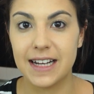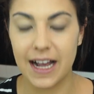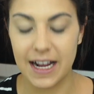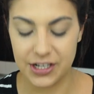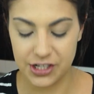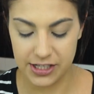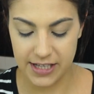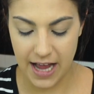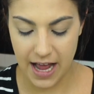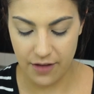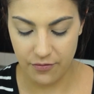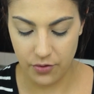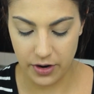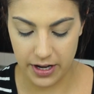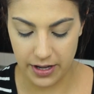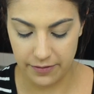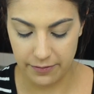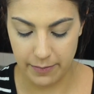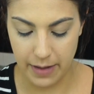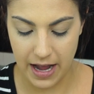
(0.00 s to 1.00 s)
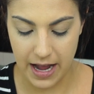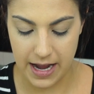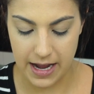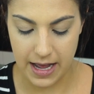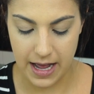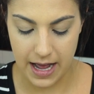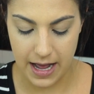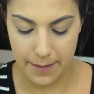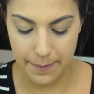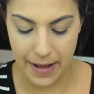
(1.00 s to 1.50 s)
I just have one of
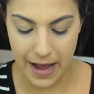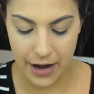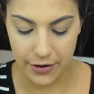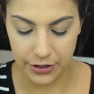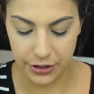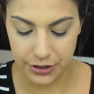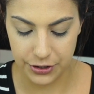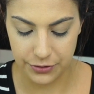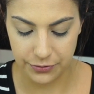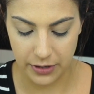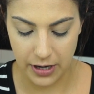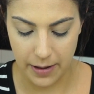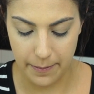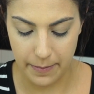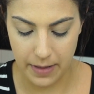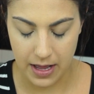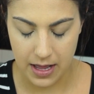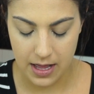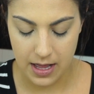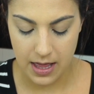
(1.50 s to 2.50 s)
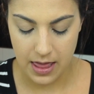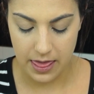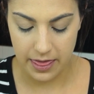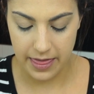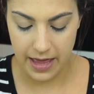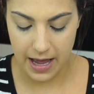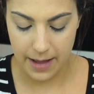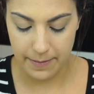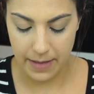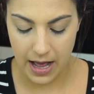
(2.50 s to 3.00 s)
my uh, powders from
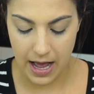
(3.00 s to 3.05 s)
them.